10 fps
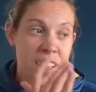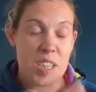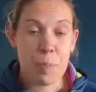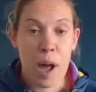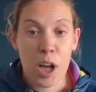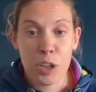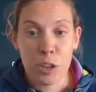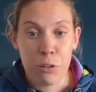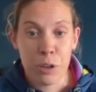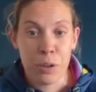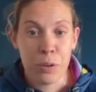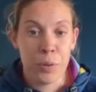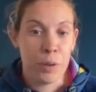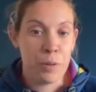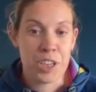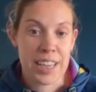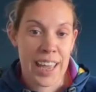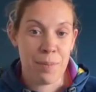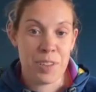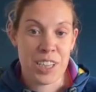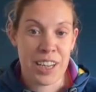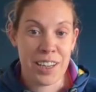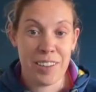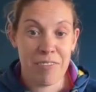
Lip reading: Sparkle Crew, who just came to